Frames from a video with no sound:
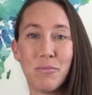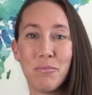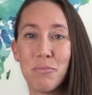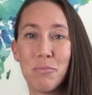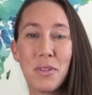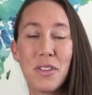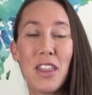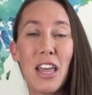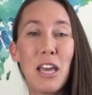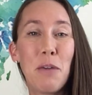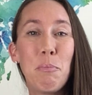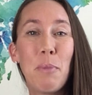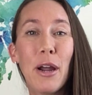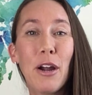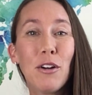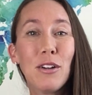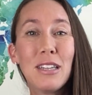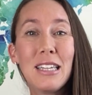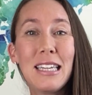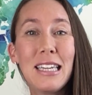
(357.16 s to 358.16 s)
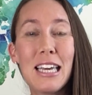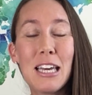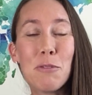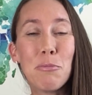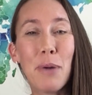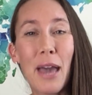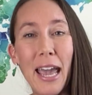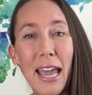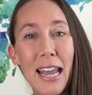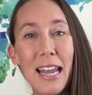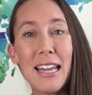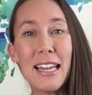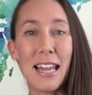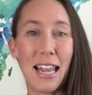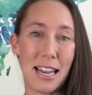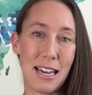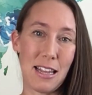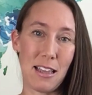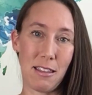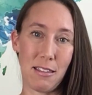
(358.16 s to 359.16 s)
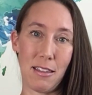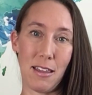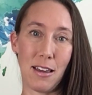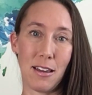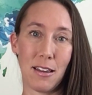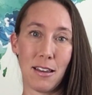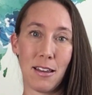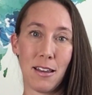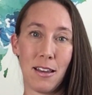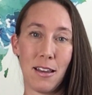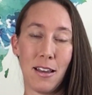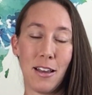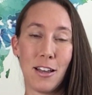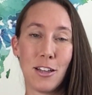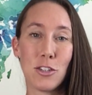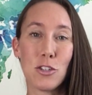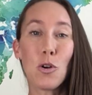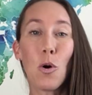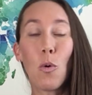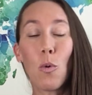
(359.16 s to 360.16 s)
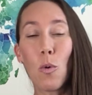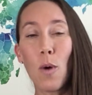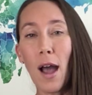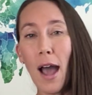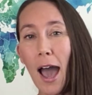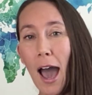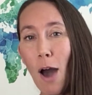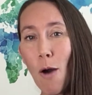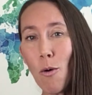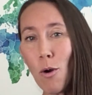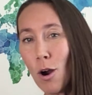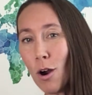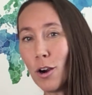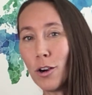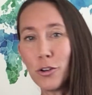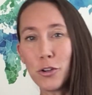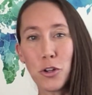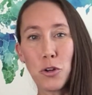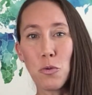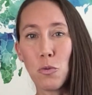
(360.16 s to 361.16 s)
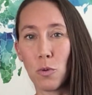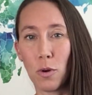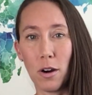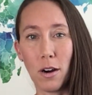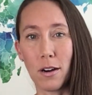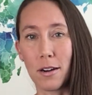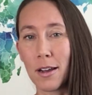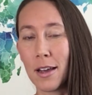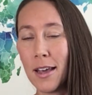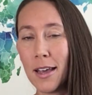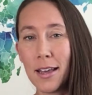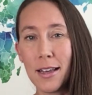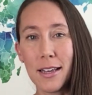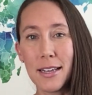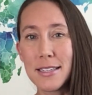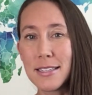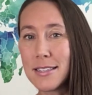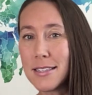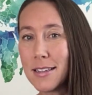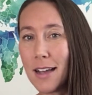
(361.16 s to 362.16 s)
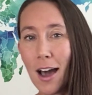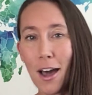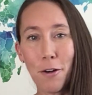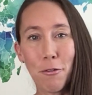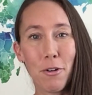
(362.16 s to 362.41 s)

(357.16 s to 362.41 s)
but they barely get paid anything. So how hard you work is not a